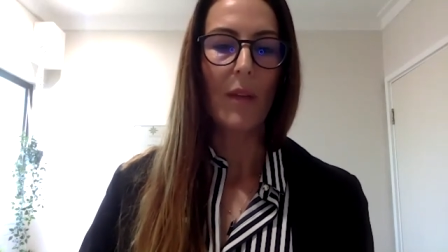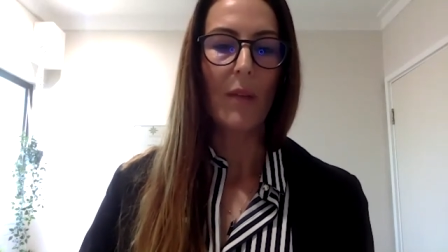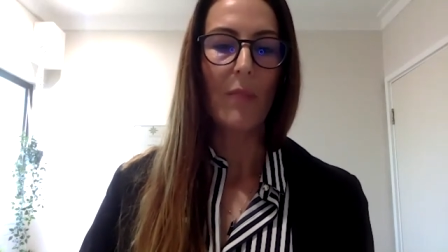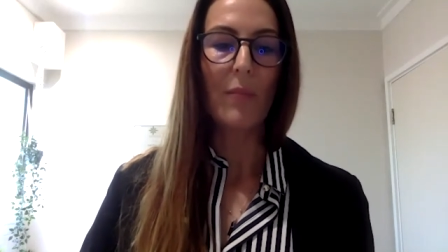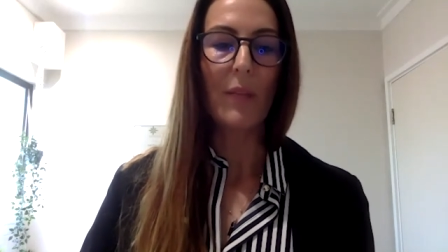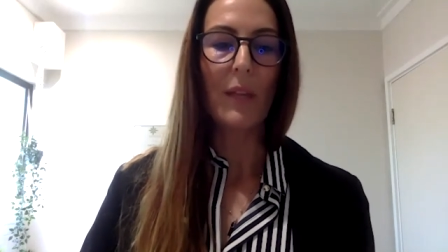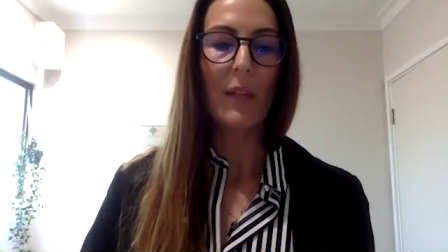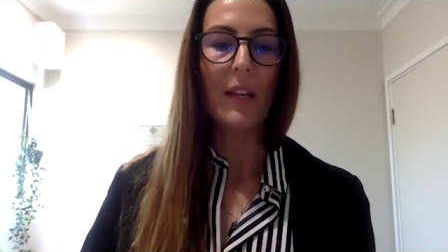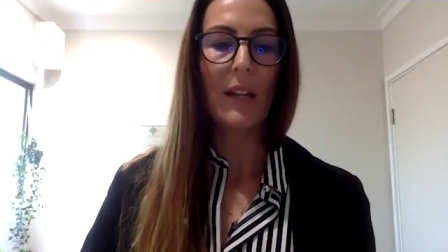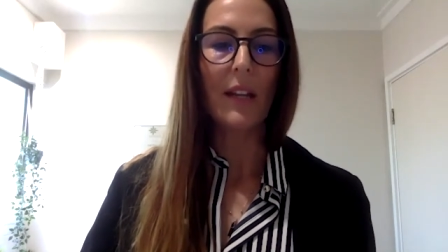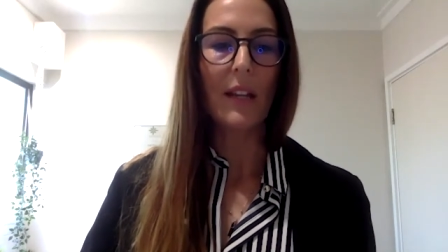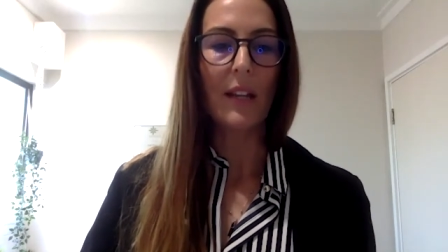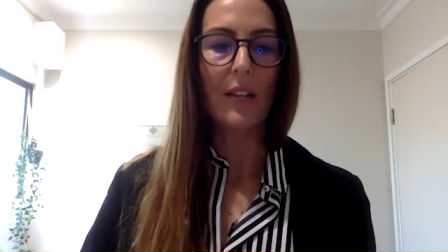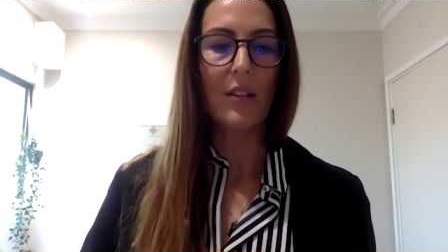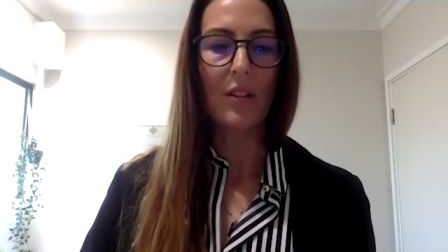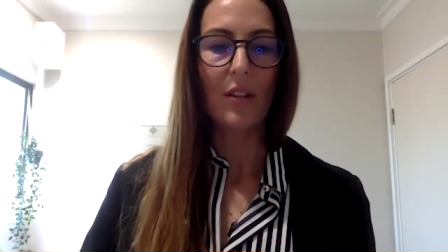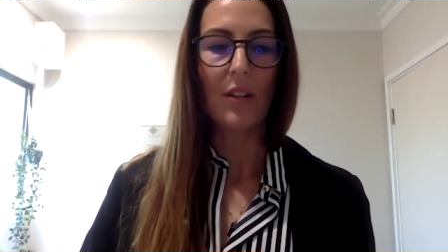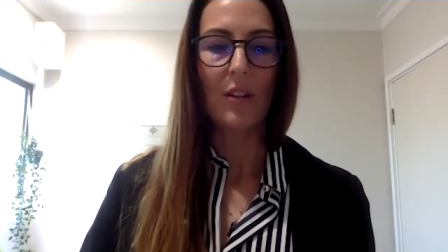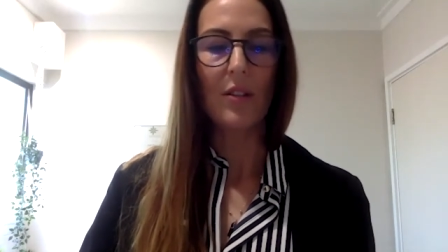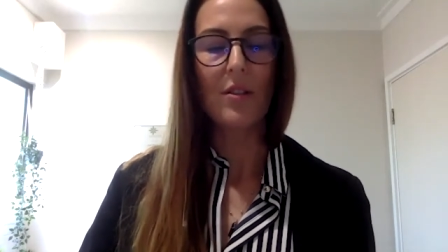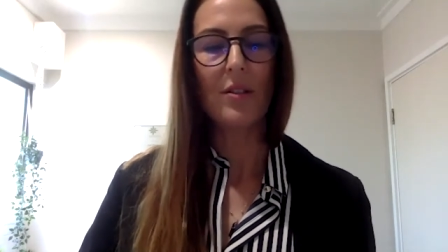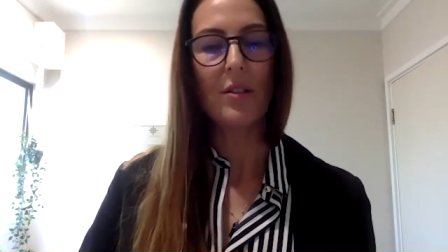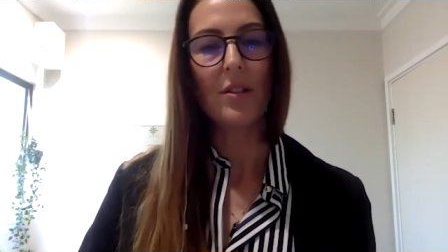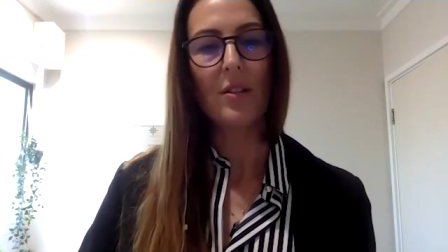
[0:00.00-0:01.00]
ability to
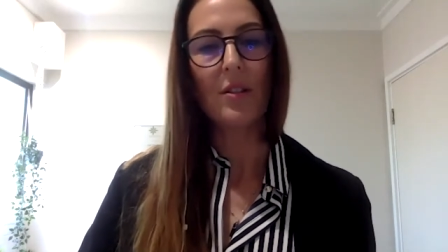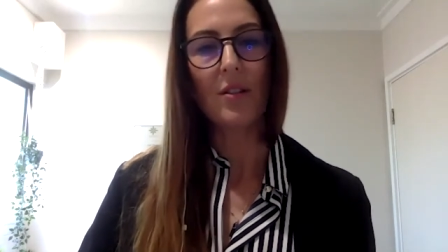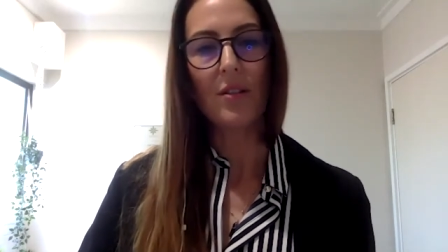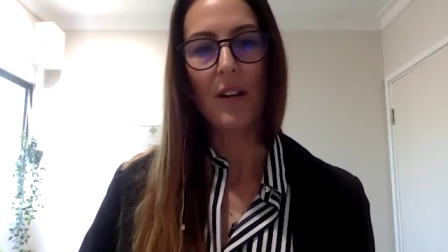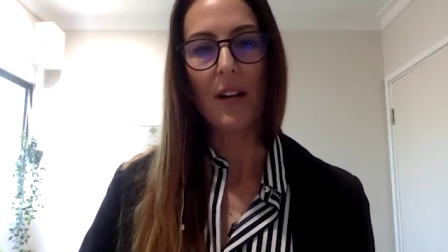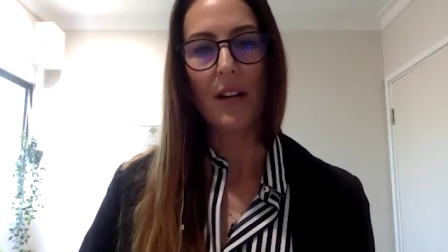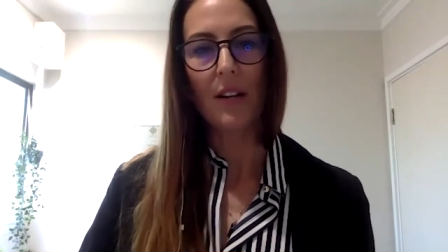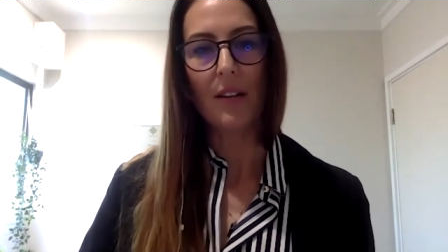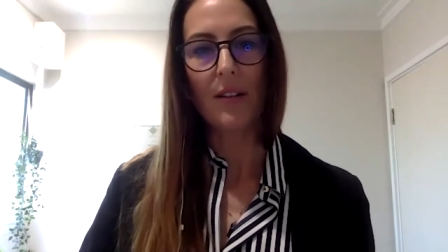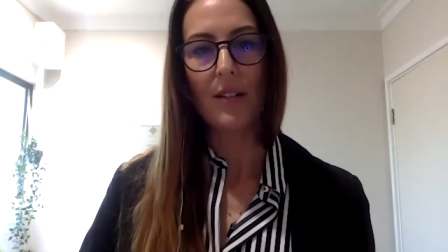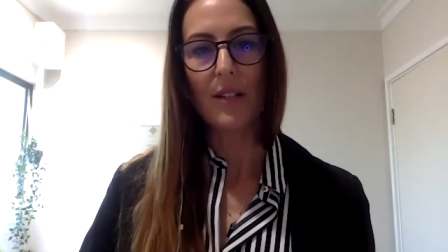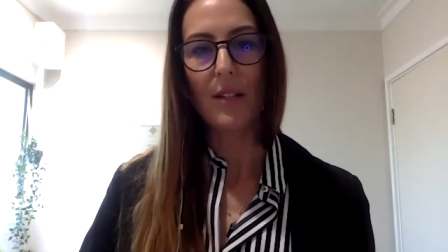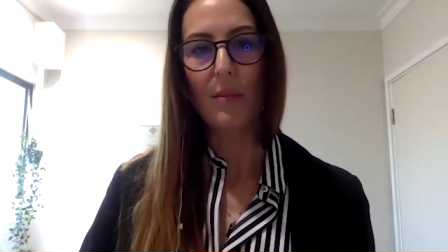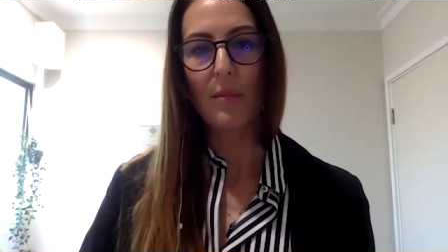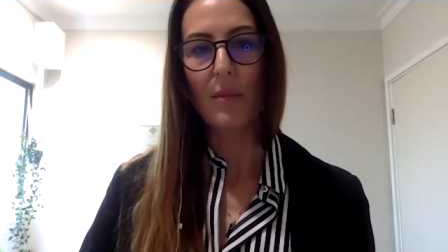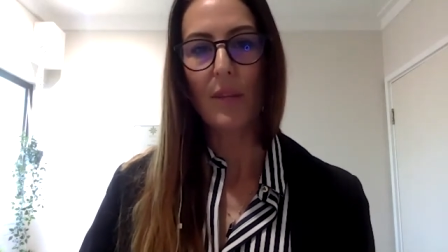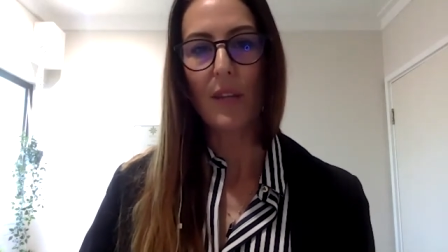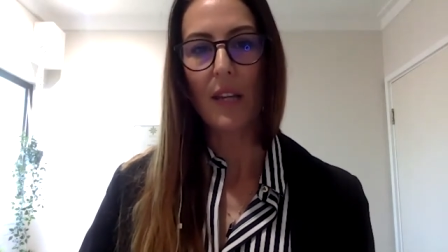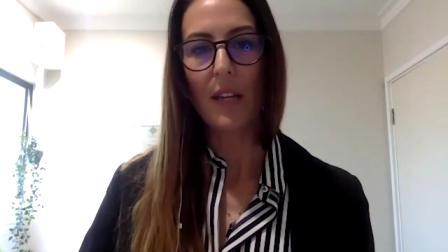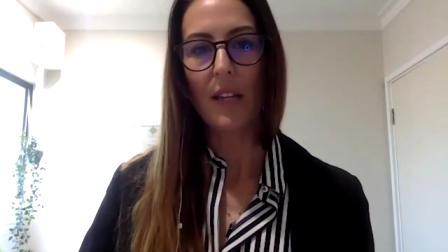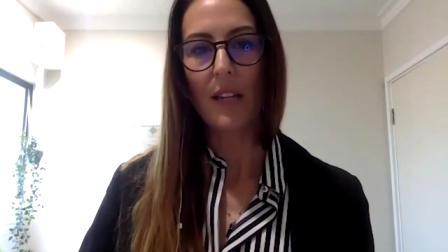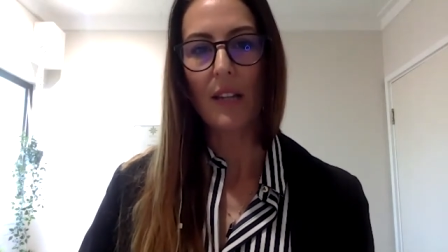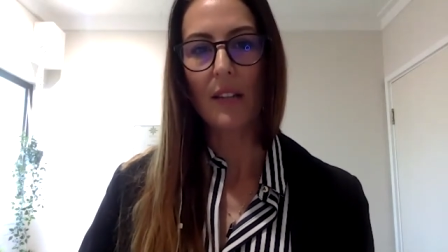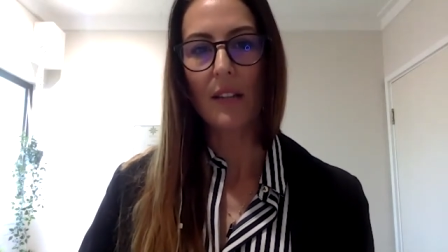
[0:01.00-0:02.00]
concentrate on
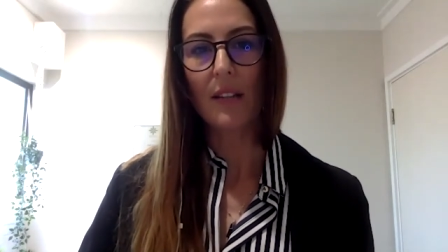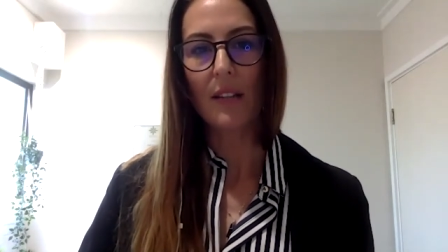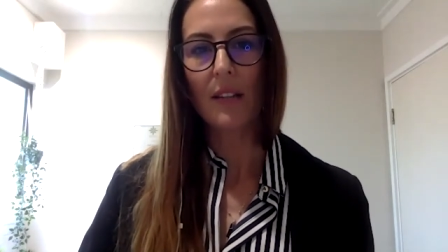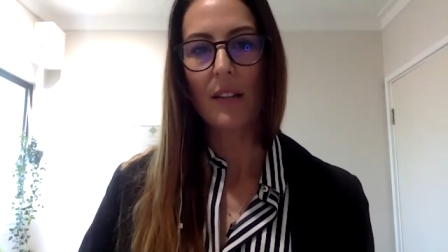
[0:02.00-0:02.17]
something